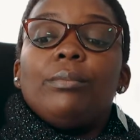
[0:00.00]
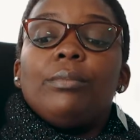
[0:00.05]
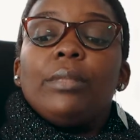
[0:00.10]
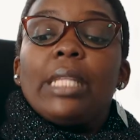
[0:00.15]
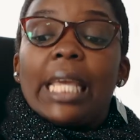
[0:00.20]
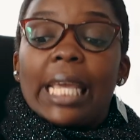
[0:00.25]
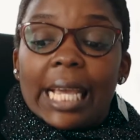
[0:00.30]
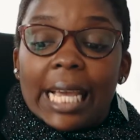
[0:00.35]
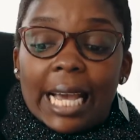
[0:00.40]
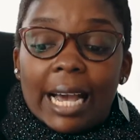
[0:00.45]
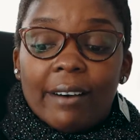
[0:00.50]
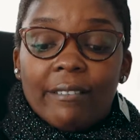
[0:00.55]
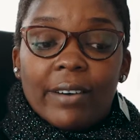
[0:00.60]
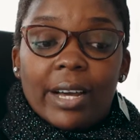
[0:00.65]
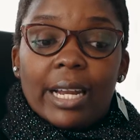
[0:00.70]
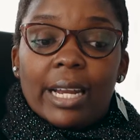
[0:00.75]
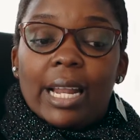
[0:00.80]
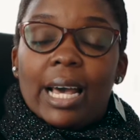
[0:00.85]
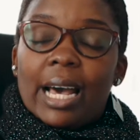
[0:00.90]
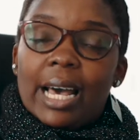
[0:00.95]
they
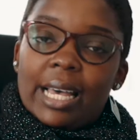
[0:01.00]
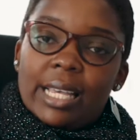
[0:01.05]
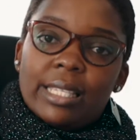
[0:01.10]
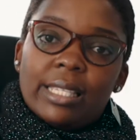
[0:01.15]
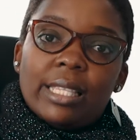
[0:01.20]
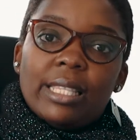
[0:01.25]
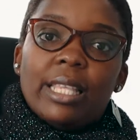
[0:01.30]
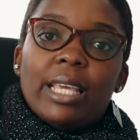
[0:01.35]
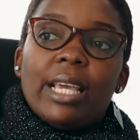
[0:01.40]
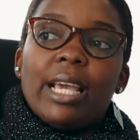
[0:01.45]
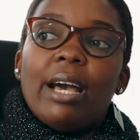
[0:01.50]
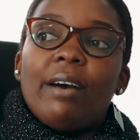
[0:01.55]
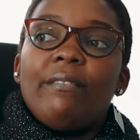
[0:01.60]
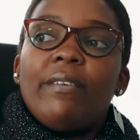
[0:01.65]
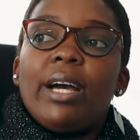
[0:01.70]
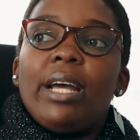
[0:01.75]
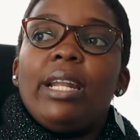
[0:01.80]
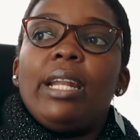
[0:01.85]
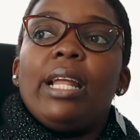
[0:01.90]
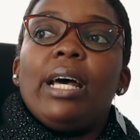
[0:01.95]
govern us. They
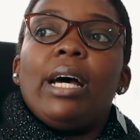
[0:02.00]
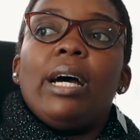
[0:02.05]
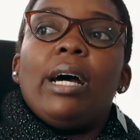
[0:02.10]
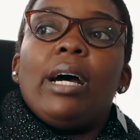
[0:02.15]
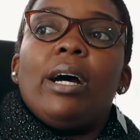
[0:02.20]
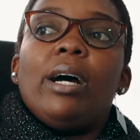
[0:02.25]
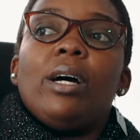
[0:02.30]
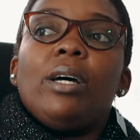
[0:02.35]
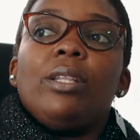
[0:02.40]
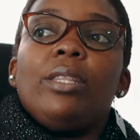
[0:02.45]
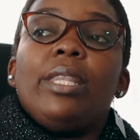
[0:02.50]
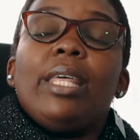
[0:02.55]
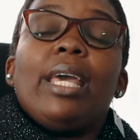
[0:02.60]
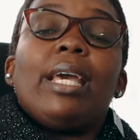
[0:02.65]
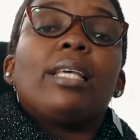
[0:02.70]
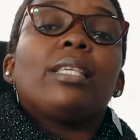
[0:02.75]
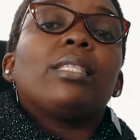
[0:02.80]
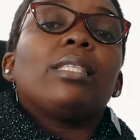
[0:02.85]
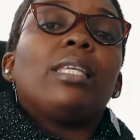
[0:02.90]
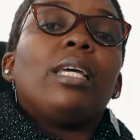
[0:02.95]
govern the
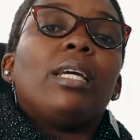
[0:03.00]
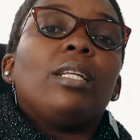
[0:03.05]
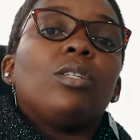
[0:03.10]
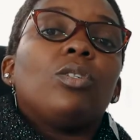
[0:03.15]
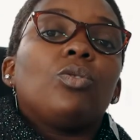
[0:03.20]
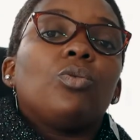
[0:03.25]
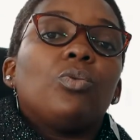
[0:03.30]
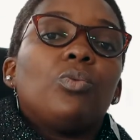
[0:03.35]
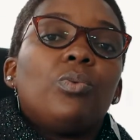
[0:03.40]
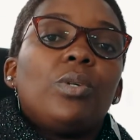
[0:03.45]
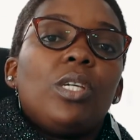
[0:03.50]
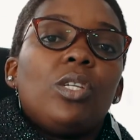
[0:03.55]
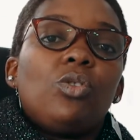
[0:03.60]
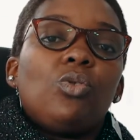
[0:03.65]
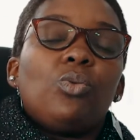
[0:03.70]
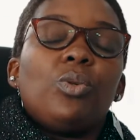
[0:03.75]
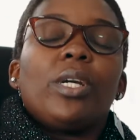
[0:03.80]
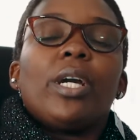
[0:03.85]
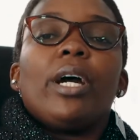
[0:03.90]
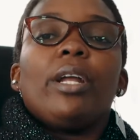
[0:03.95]
extent to
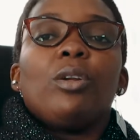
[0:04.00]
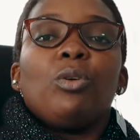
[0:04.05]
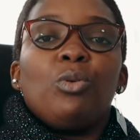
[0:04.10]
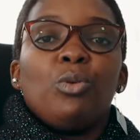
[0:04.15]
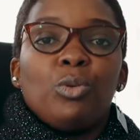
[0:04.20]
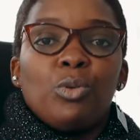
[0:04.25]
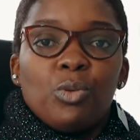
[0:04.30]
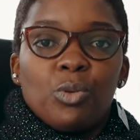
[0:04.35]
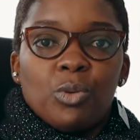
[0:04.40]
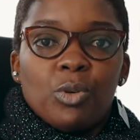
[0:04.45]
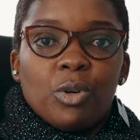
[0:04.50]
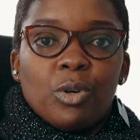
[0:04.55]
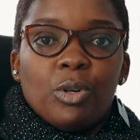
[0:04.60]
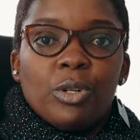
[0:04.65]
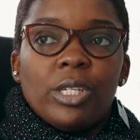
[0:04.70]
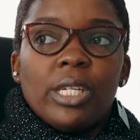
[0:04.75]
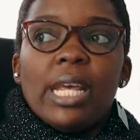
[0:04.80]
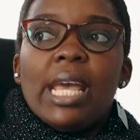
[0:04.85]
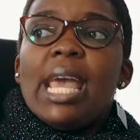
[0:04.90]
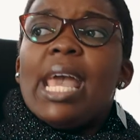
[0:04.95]
which we can go to
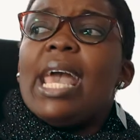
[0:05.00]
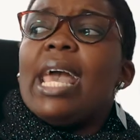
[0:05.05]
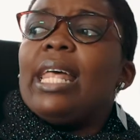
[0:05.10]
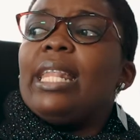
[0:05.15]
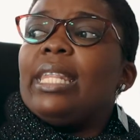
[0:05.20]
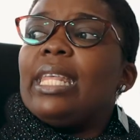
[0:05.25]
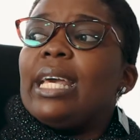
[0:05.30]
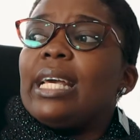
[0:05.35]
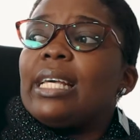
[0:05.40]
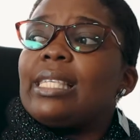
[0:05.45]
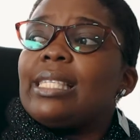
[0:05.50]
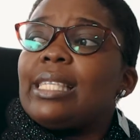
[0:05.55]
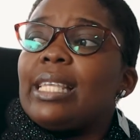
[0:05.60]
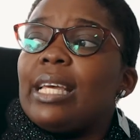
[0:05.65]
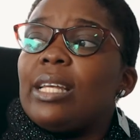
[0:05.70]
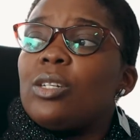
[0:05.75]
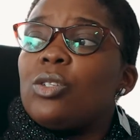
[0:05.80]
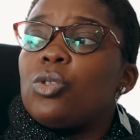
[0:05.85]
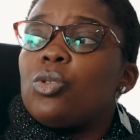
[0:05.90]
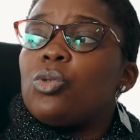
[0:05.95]
court and the
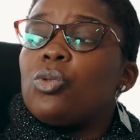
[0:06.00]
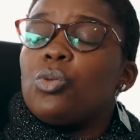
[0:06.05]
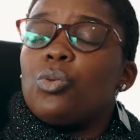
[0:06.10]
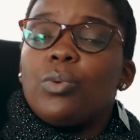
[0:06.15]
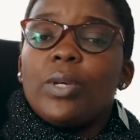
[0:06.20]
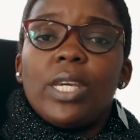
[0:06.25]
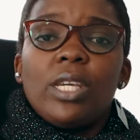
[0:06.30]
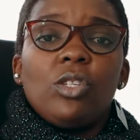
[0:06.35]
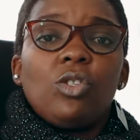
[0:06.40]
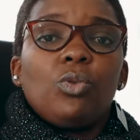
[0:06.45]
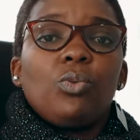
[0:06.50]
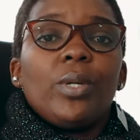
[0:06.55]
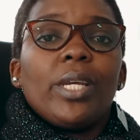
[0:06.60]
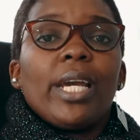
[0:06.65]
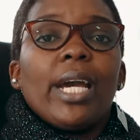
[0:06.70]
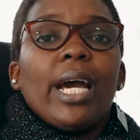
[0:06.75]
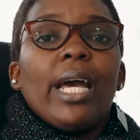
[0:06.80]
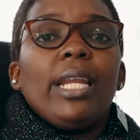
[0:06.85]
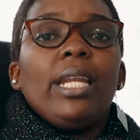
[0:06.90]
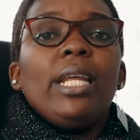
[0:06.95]
extent to which we
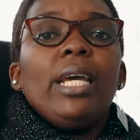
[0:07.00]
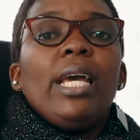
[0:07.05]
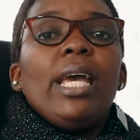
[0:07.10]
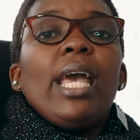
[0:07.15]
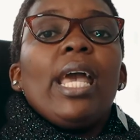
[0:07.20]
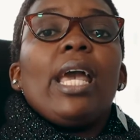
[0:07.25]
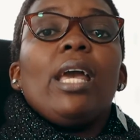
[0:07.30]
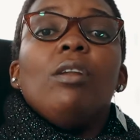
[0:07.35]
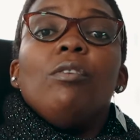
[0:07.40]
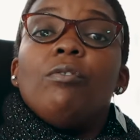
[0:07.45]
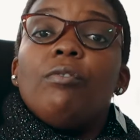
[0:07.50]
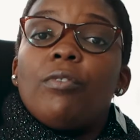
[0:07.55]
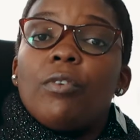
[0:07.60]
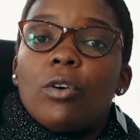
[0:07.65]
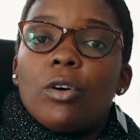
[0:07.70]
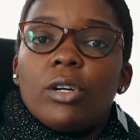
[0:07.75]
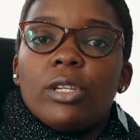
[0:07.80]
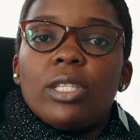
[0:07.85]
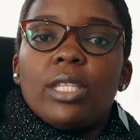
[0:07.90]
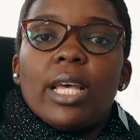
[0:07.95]
can
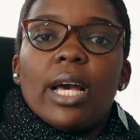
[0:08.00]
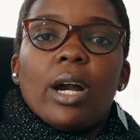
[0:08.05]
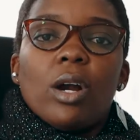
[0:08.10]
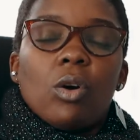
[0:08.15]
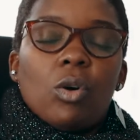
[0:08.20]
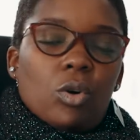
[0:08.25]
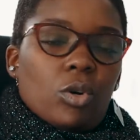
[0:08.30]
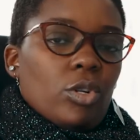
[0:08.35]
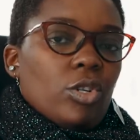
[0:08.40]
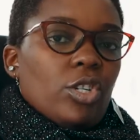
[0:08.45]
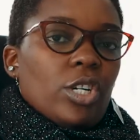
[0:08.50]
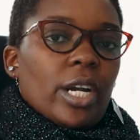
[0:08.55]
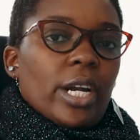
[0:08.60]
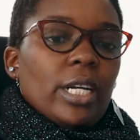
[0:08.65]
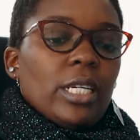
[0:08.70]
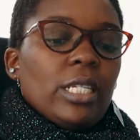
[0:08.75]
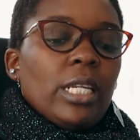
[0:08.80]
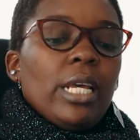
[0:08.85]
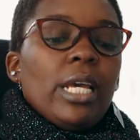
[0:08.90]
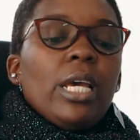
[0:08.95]
enforce a
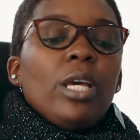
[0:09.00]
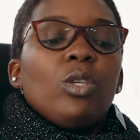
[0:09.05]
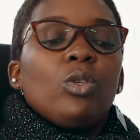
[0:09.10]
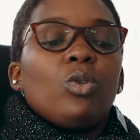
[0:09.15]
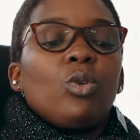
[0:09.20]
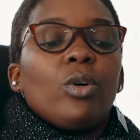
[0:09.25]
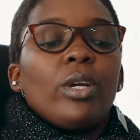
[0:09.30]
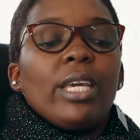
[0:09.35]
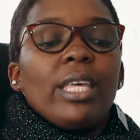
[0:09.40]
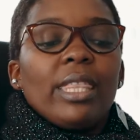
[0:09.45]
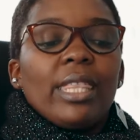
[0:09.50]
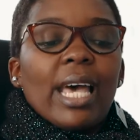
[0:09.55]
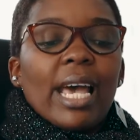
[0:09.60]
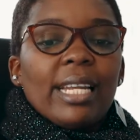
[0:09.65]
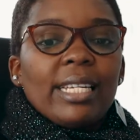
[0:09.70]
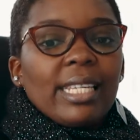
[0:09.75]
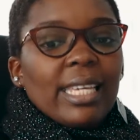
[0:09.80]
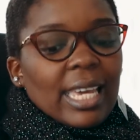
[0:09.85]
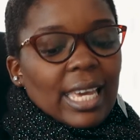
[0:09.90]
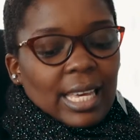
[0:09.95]
contract. So in
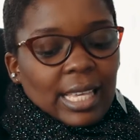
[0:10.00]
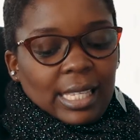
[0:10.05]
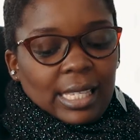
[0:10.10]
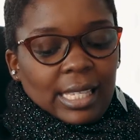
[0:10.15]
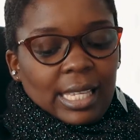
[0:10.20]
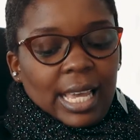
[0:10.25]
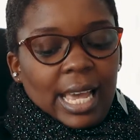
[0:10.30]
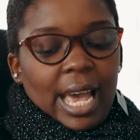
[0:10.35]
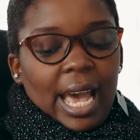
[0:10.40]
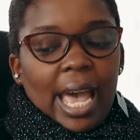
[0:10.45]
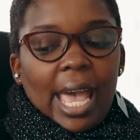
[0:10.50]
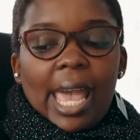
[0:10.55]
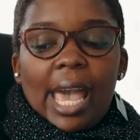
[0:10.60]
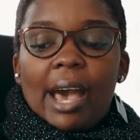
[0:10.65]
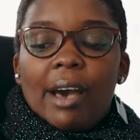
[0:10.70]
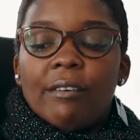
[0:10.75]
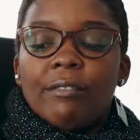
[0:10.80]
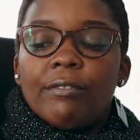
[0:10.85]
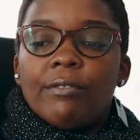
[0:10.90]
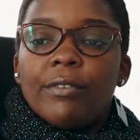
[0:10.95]
that case,
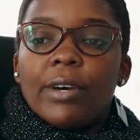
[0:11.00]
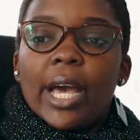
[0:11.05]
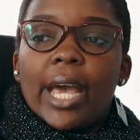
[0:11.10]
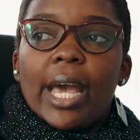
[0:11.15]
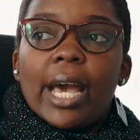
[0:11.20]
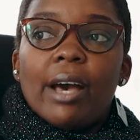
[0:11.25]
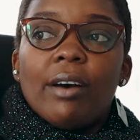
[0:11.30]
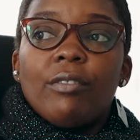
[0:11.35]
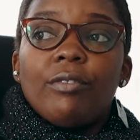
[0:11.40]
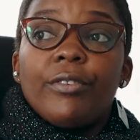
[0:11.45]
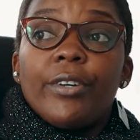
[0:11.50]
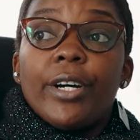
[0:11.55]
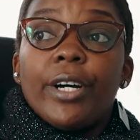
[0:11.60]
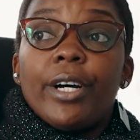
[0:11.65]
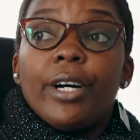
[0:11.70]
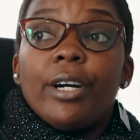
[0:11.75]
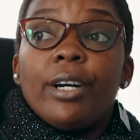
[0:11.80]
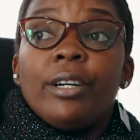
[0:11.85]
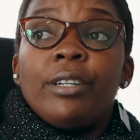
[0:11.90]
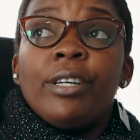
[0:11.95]

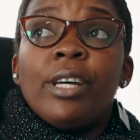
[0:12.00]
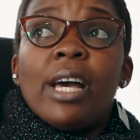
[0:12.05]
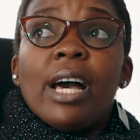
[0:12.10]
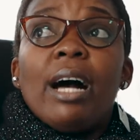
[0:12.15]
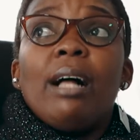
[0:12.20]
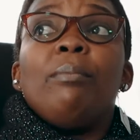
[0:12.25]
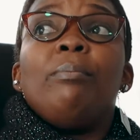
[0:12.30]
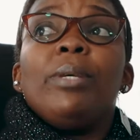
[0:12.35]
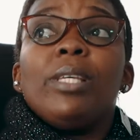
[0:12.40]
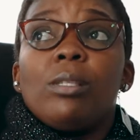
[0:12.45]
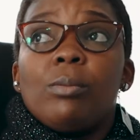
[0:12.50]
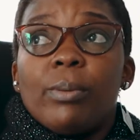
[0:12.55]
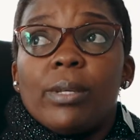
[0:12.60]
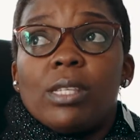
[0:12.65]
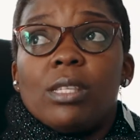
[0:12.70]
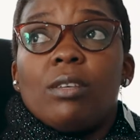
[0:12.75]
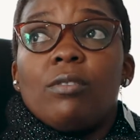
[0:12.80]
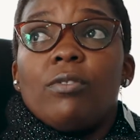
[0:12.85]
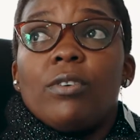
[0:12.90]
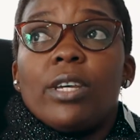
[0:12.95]
I'll be
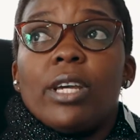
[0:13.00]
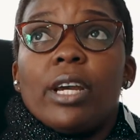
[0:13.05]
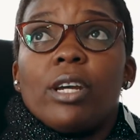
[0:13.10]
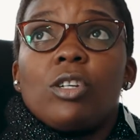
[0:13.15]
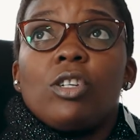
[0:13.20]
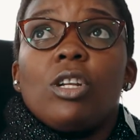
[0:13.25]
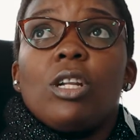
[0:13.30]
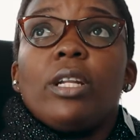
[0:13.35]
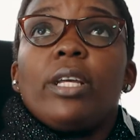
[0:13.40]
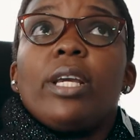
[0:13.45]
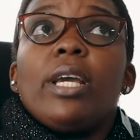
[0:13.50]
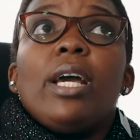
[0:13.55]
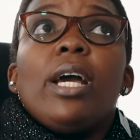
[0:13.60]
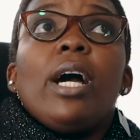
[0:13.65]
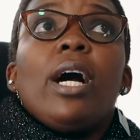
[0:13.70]
specific actually.